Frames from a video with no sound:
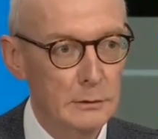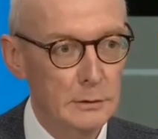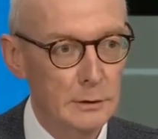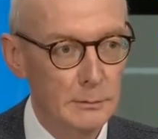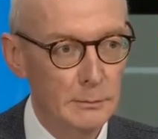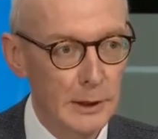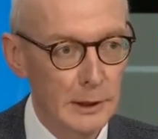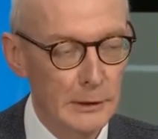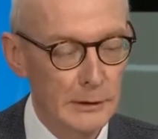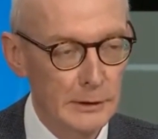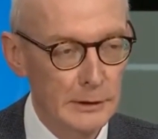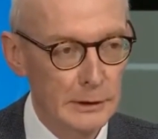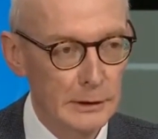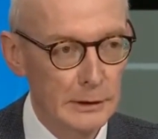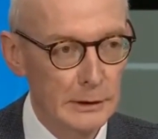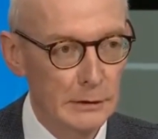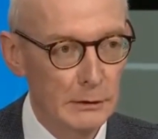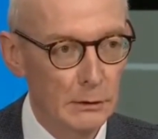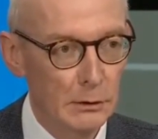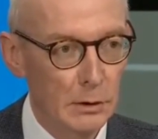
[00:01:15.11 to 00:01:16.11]

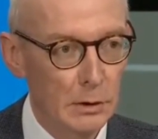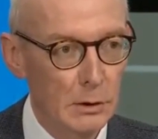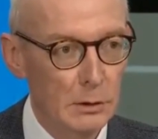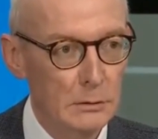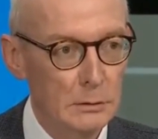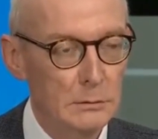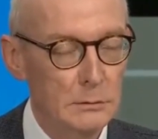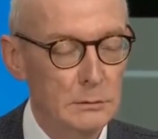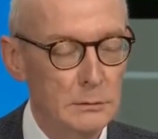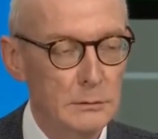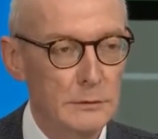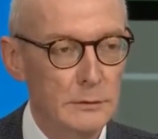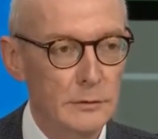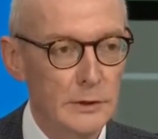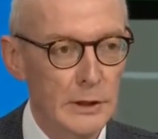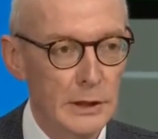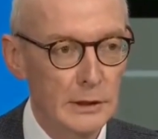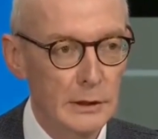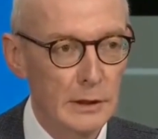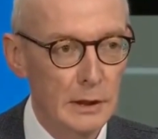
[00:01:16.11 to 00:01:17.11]
humanitarian law.
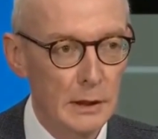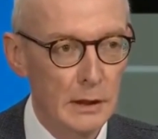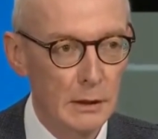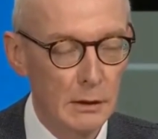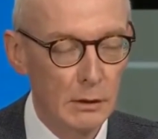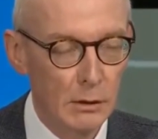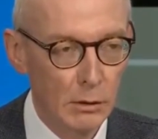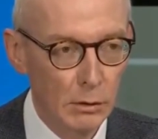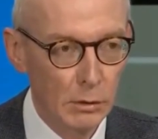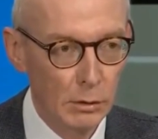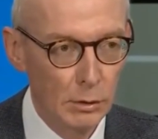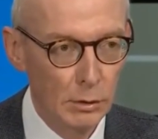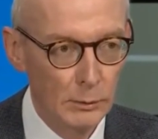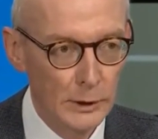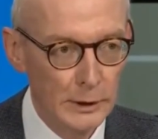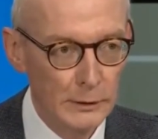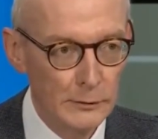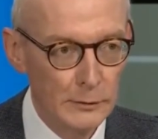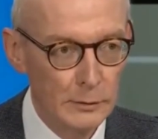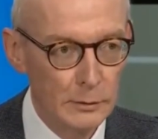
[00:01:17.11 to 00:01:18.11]
We've said that all the
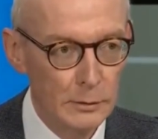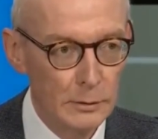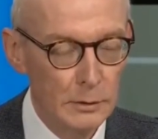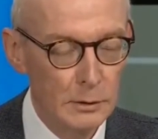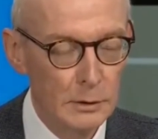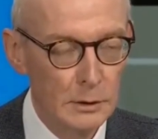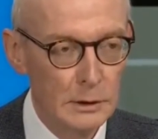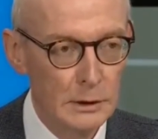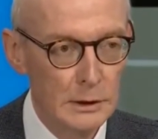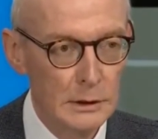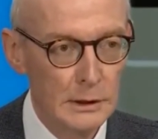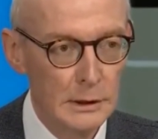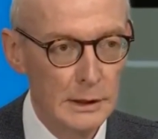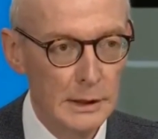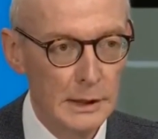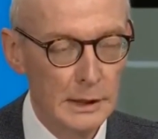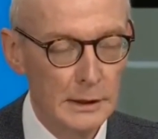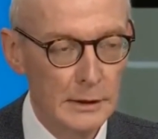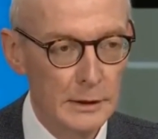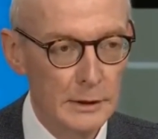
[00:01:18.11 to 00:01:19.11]
way through
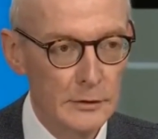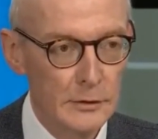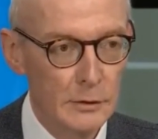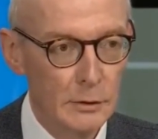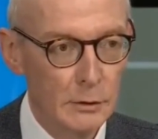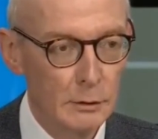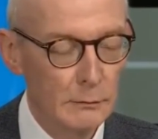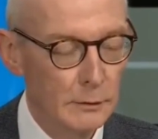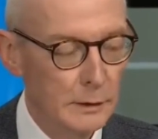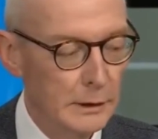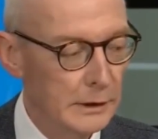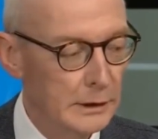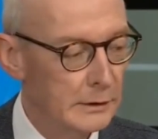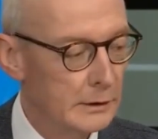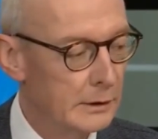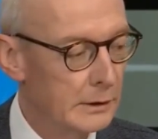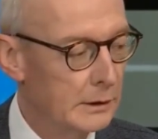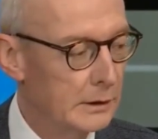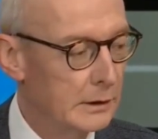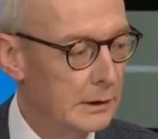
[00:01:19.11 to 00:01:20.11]
this
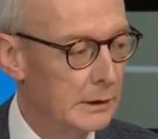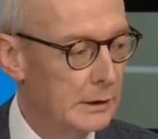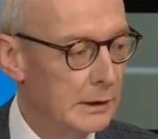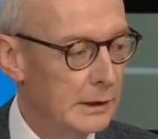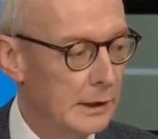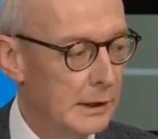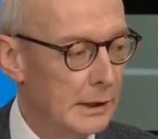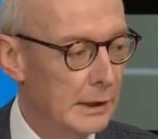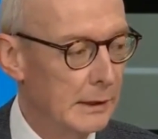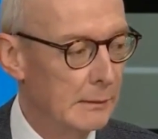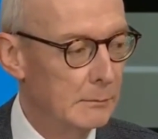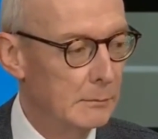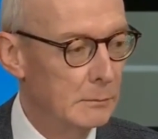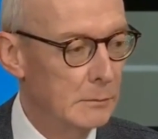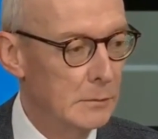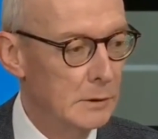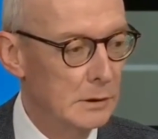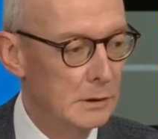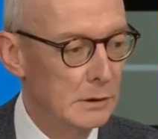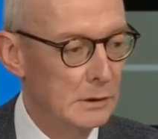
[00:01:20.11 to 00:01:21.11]
conflict.
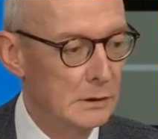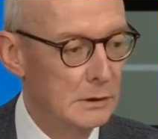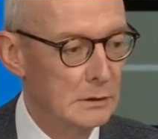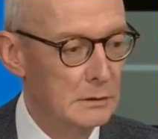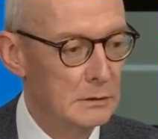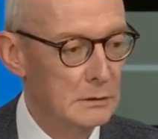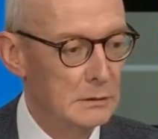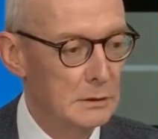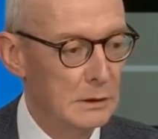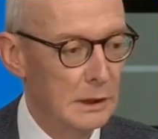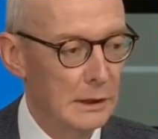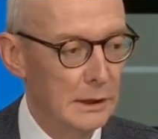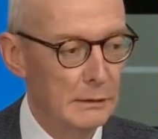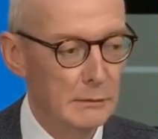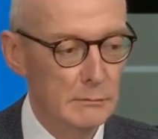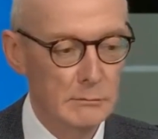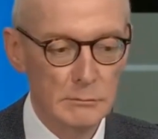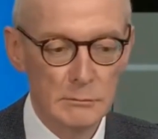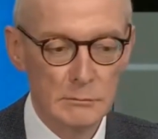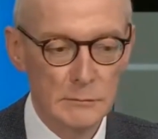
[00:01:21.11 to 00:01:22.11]
And,
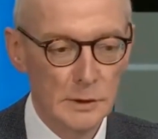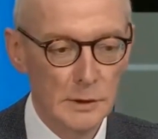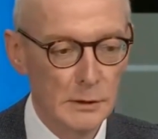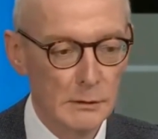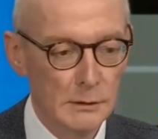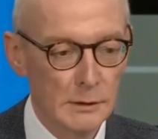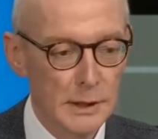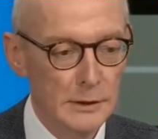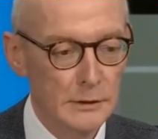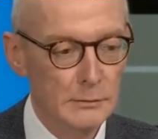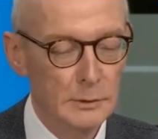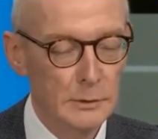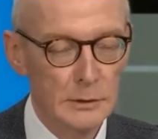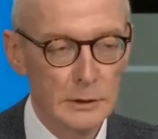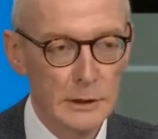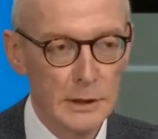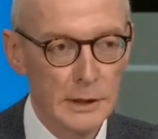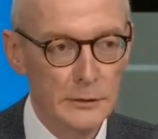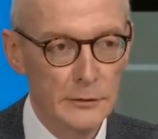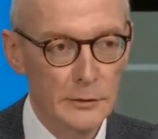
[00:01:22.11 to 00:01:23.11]
you know, that's
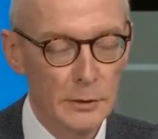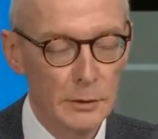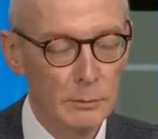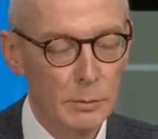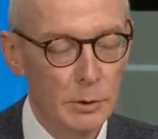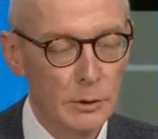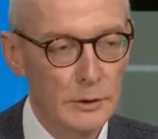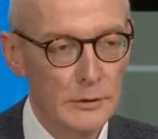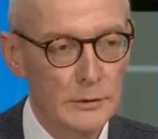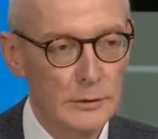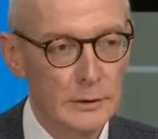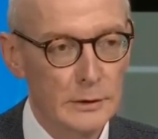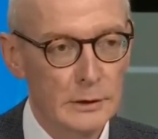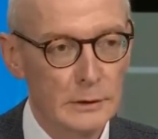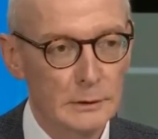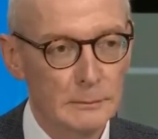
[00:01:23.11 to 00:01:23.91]
what guides our policy.